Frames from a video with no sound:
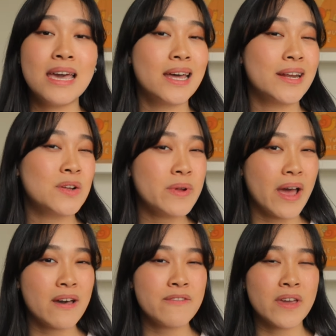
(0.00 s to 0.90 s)
and I don't
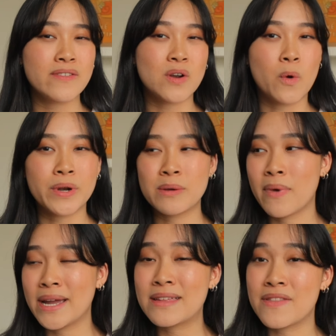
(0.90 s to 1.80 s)
have a recording
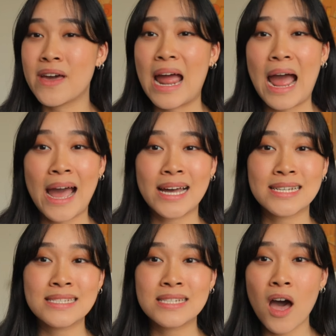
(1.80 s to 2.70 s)
mic that
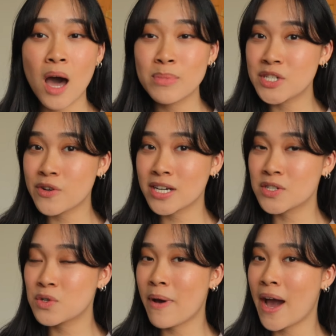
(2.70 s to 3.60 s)
has
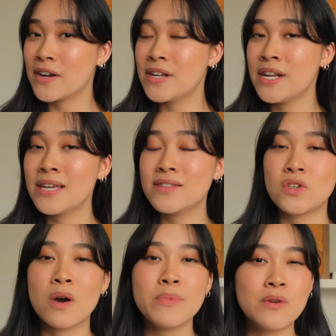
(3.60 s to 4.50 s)
omnidirectional pattern in it,
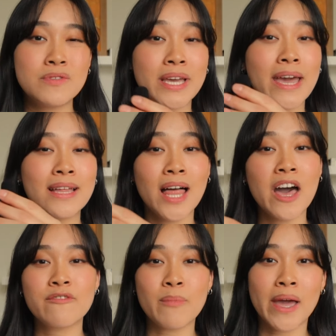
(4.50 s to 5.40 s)
so I'll be using a
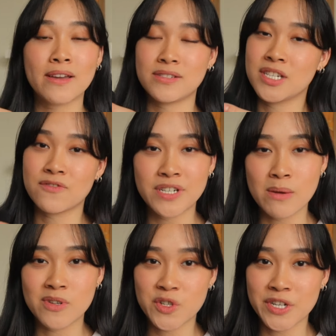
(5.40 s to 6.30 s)
lav mic just for
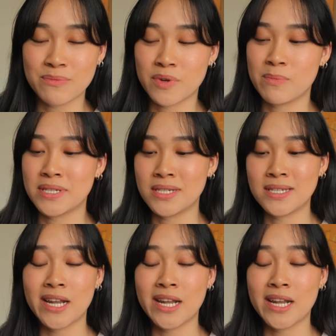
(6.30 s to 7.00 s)
demonstration purposes.